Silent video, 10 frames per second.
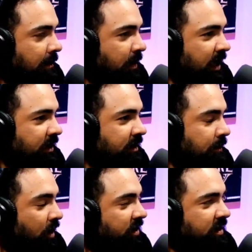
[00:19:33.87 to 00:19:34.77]
But it's
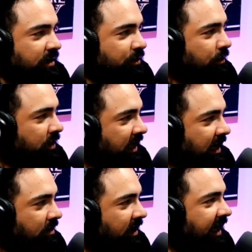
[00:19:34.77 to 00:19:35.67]
parts that are super
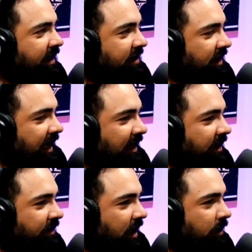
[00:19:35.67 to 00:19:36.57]
ghetto. Like I
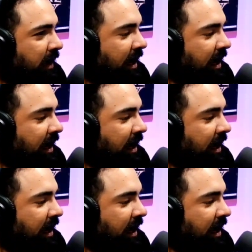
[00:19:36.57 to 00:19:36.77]
live there.